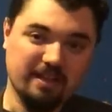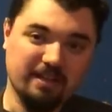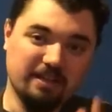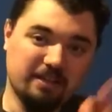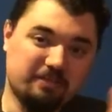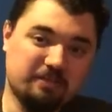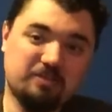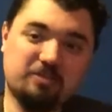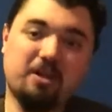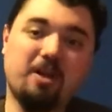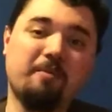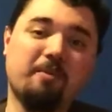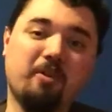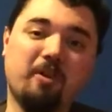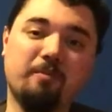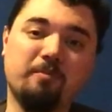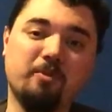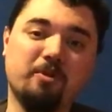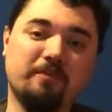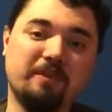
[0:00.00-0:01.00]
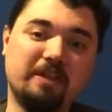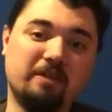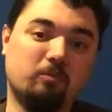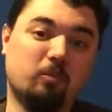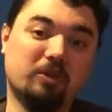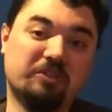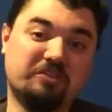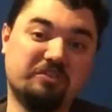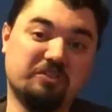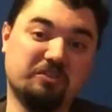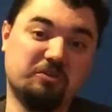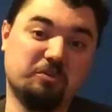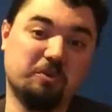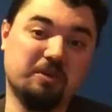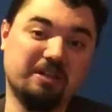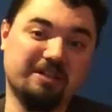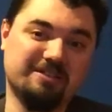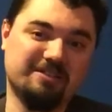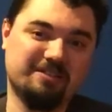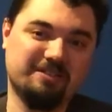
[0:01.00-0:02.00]
it's a Shyamalan movie. What's the
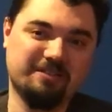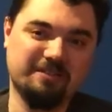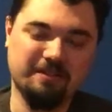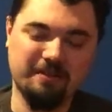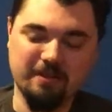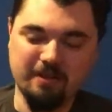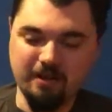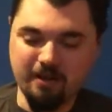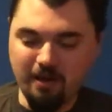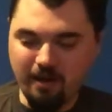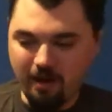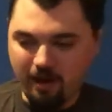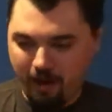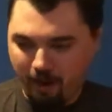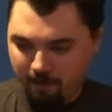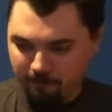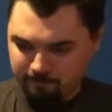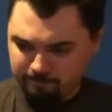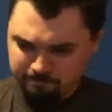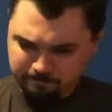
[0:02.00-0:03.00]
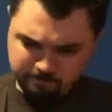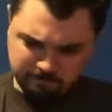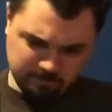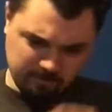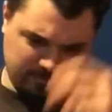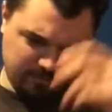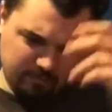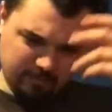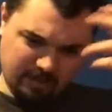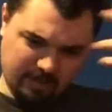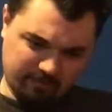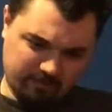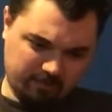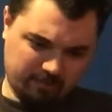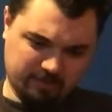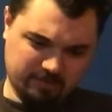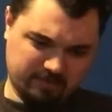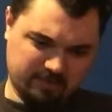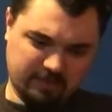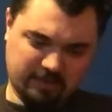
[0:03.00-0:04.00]
twist? Everybody
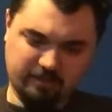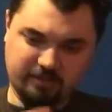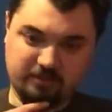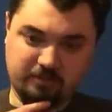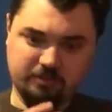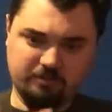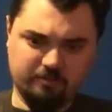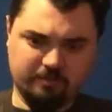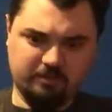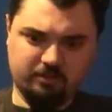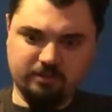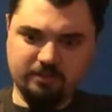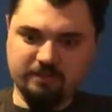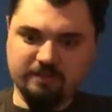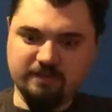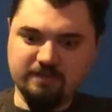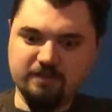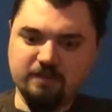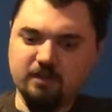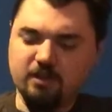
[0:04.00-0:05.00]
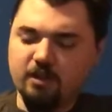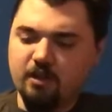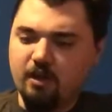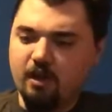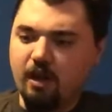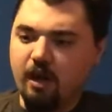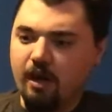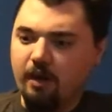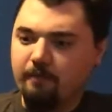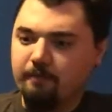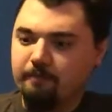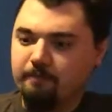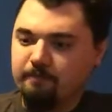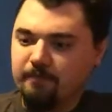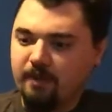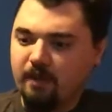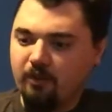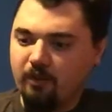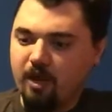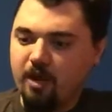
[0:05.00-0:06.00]
was like, "Excuse me, Jesus." Um,
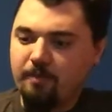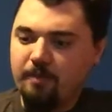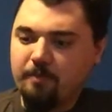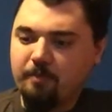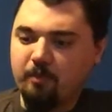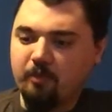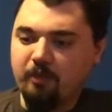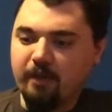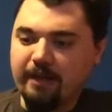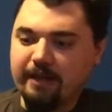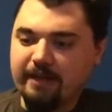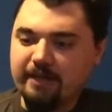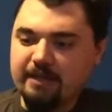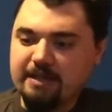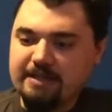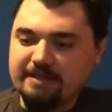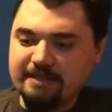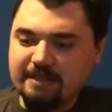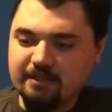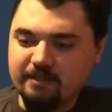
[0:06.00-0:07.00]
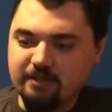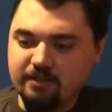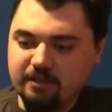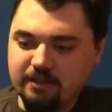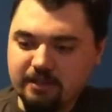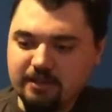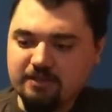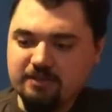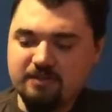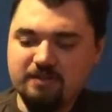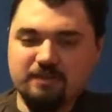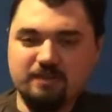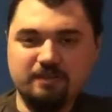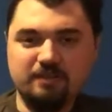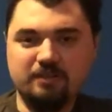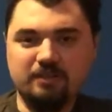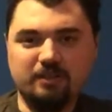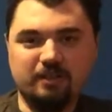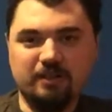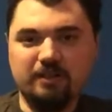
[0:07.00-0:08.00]
a lot of people were like, "Is it this?
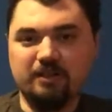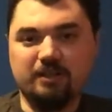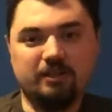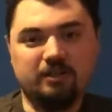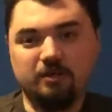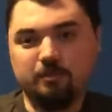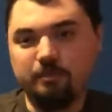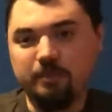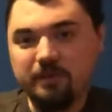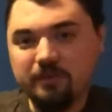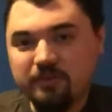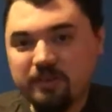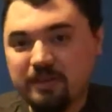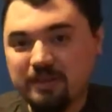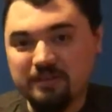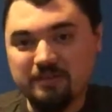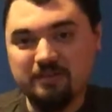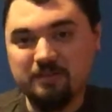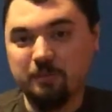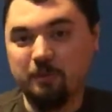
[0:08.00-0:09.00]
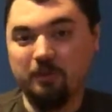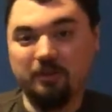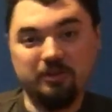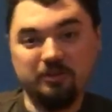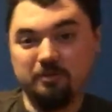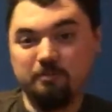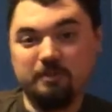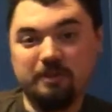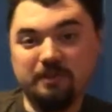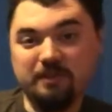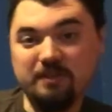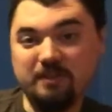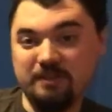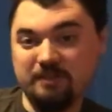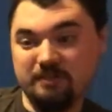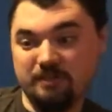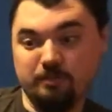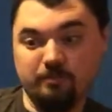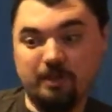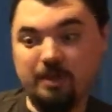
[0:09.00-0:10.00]
You know, it, it, could be this, or it could be
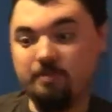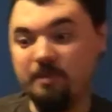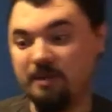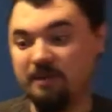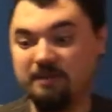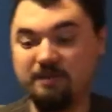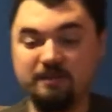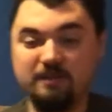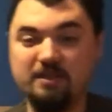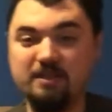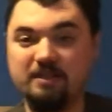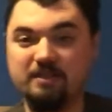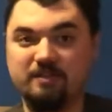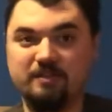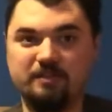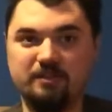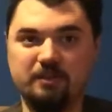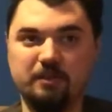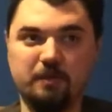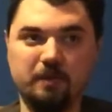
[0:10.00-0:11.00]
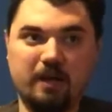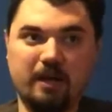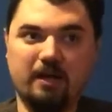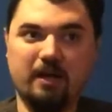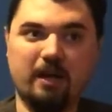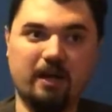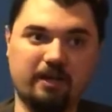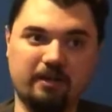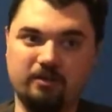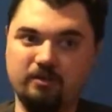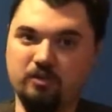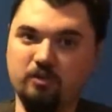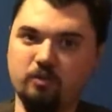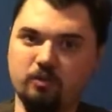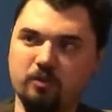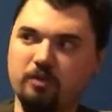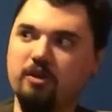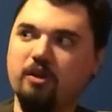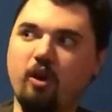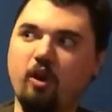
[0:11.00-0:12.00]
this, or maybe it's this." You know, I, I
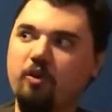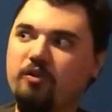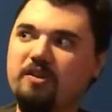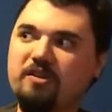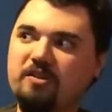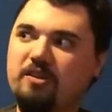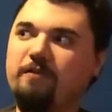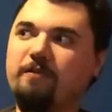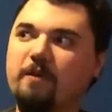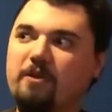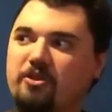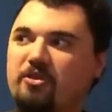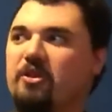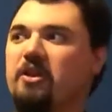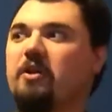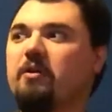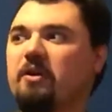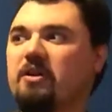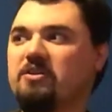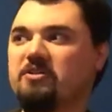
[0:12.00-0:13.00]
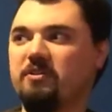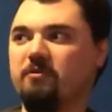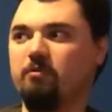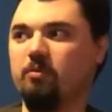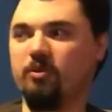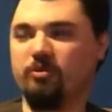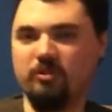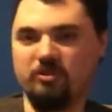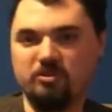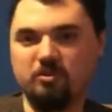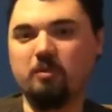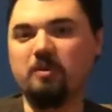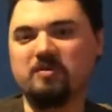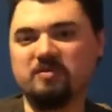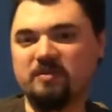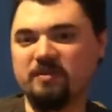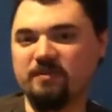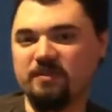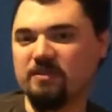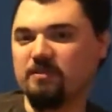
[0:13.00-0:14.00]
or all these different theories of what the
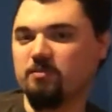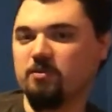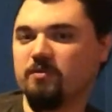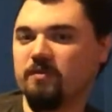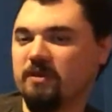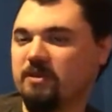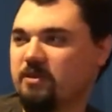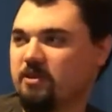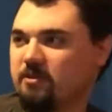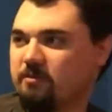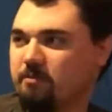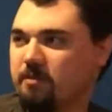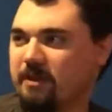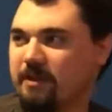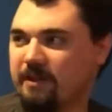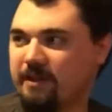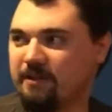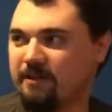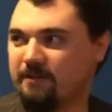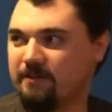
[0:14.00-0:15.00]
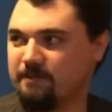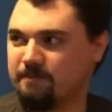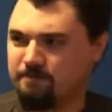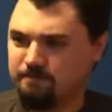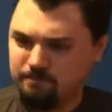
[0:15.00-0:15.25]
twist in this movie could have been